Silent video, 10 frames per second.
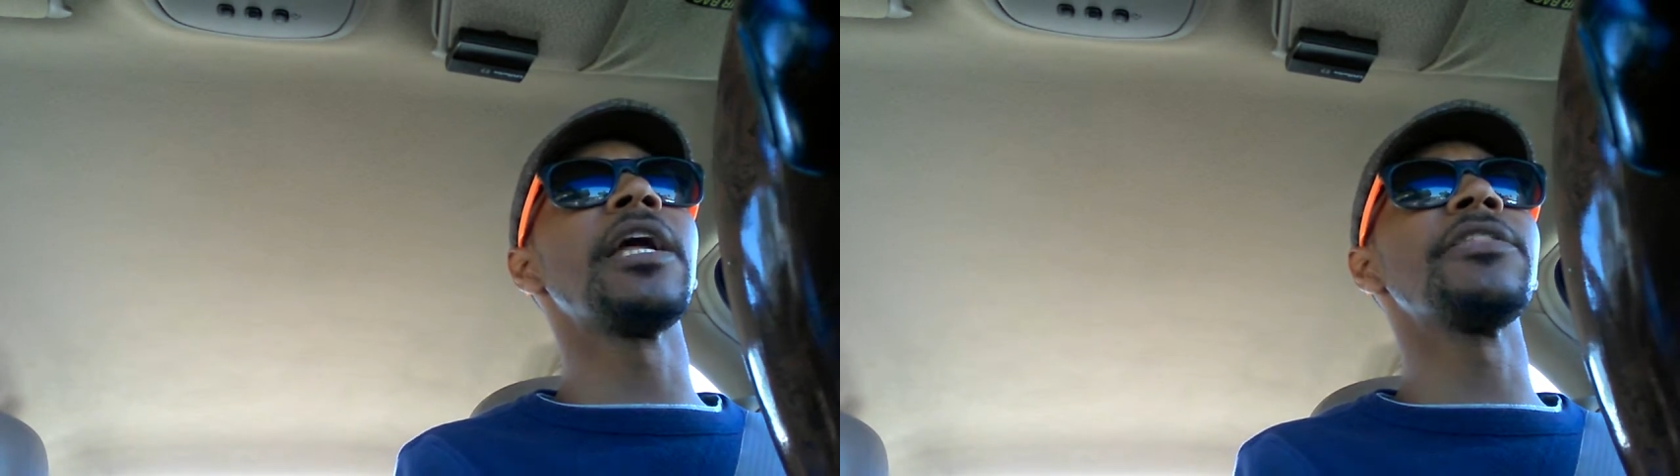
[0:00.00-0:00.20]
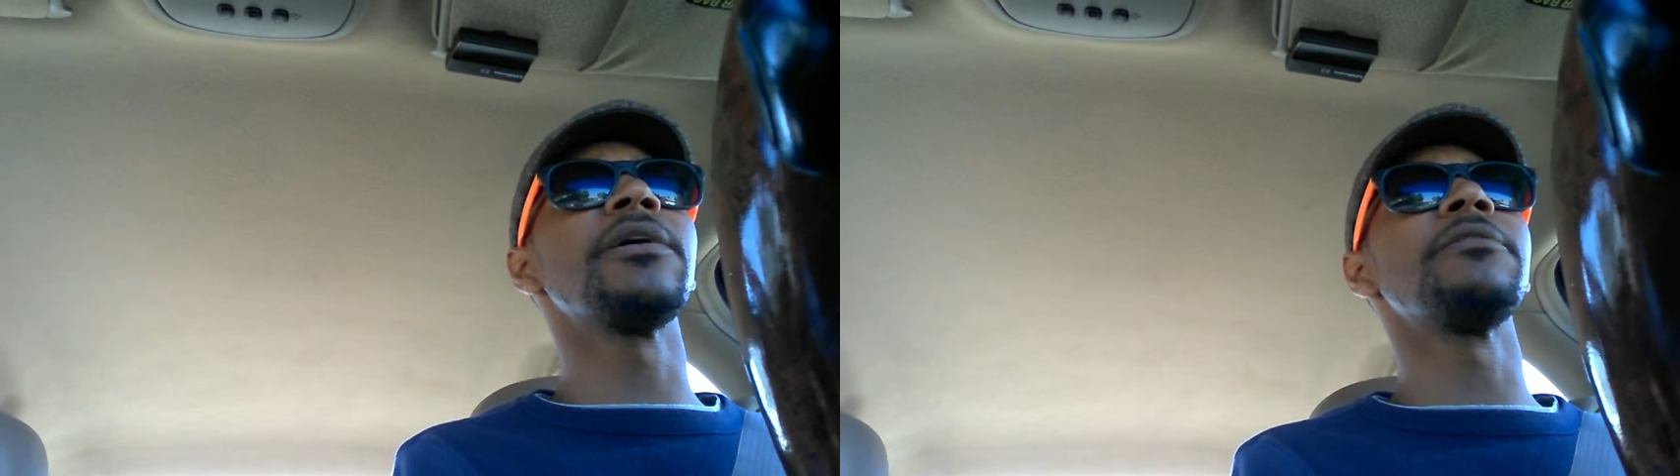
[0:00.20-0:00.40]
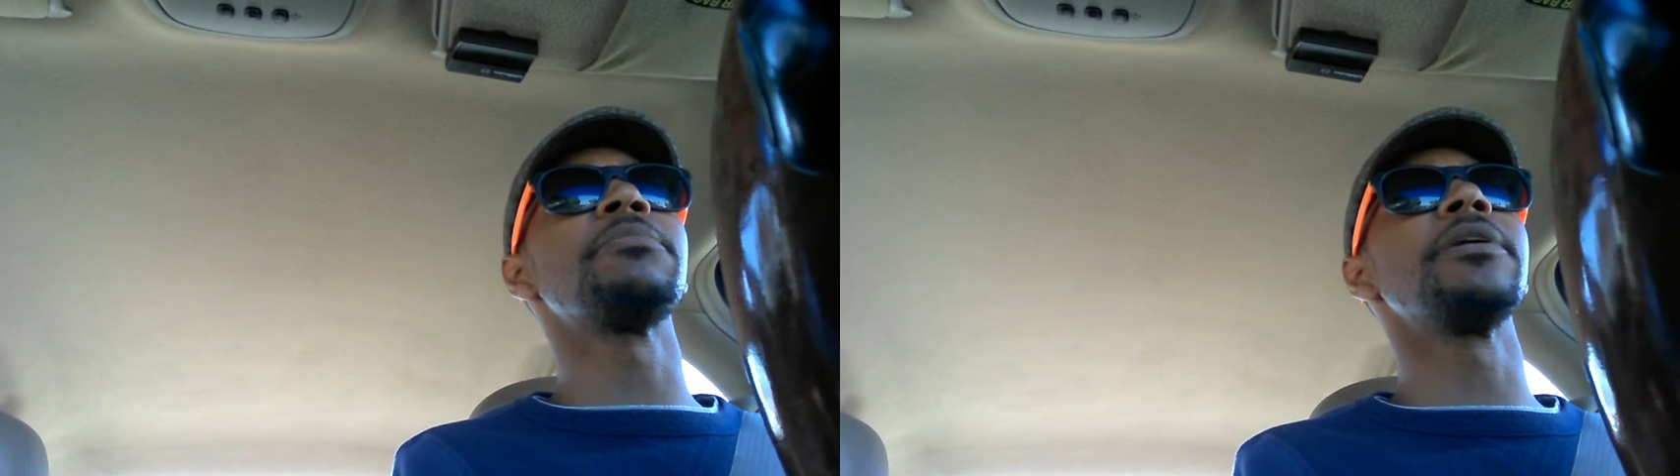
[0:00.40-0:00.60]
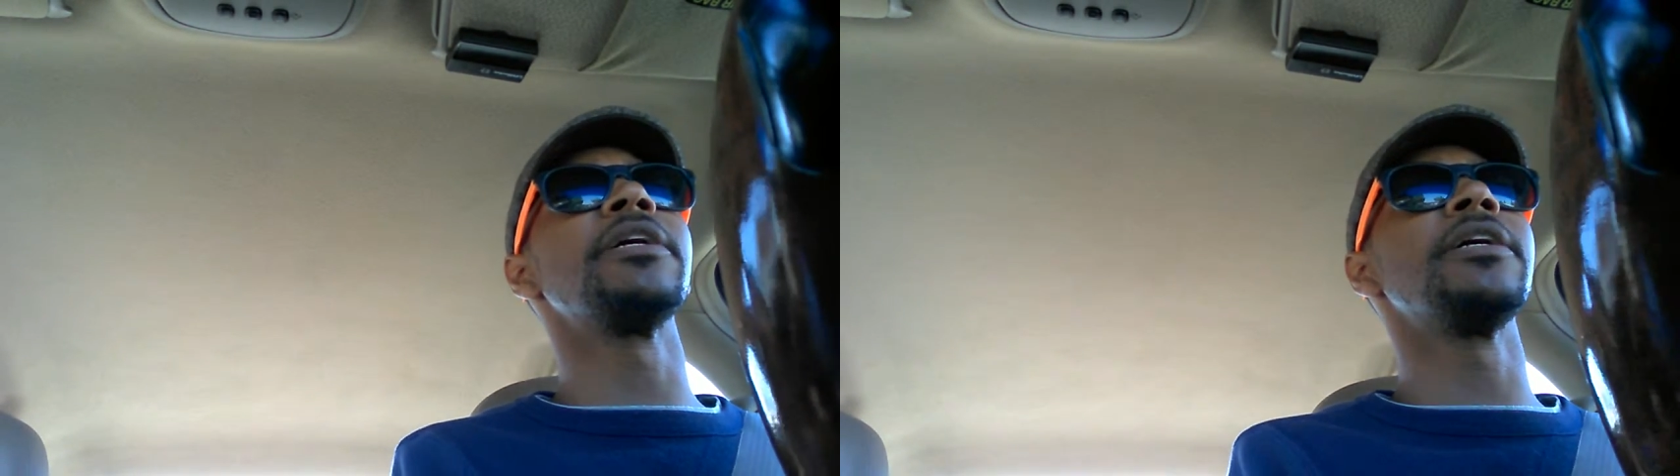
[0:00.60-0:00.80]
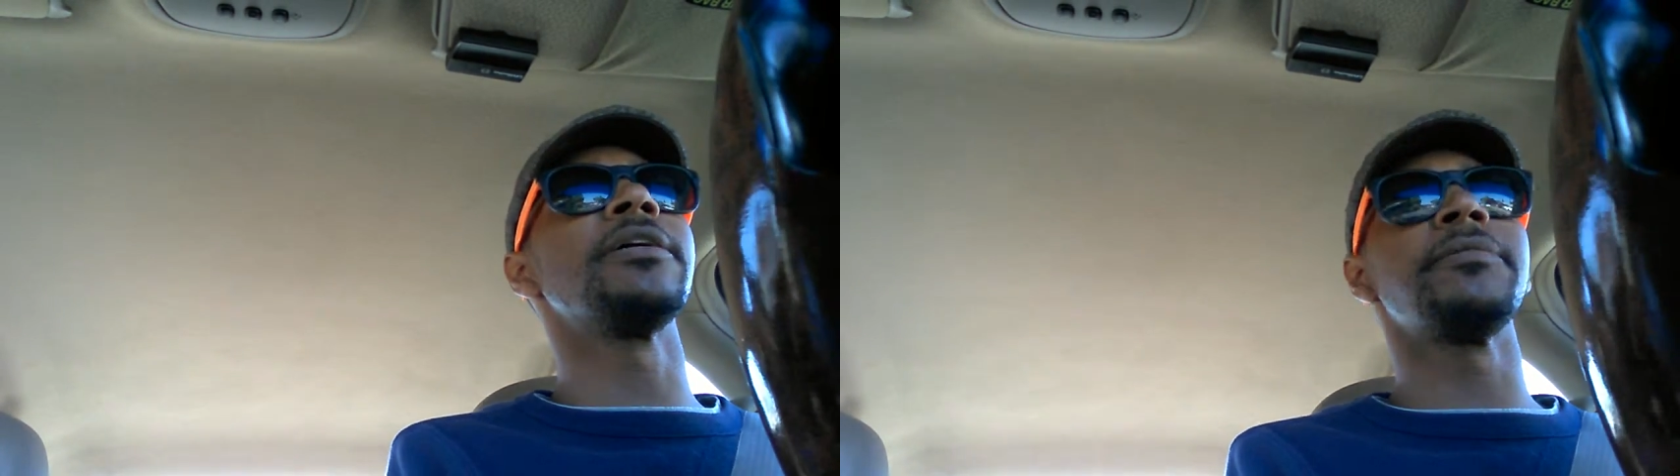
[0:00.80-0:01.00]
I thought it was pretty
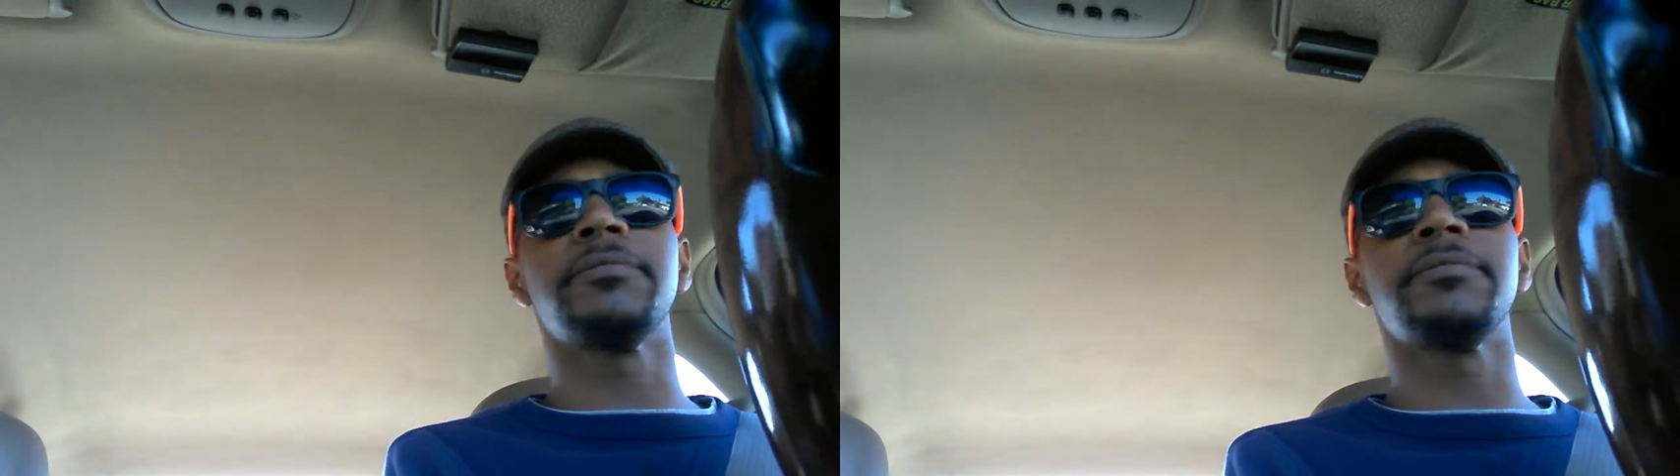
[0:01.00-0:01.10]
good.